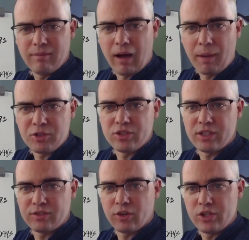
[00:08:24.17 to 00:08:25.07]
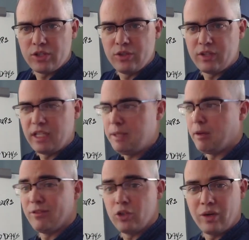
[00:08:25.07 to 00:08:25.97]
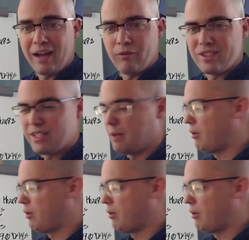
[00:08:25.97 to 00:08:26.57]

options as far as using email if you don't have one set up